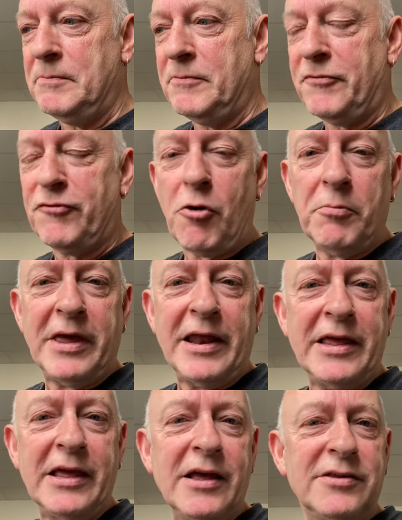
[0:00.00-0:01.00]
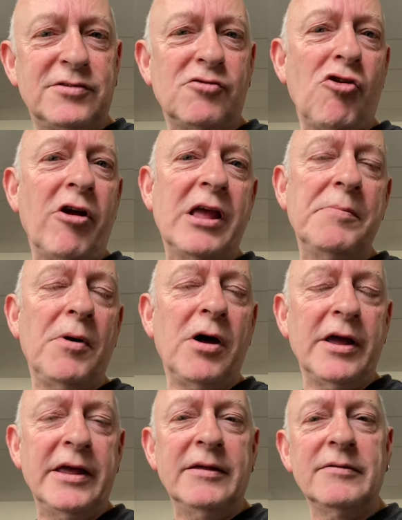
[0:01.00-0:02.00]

from getting a strike by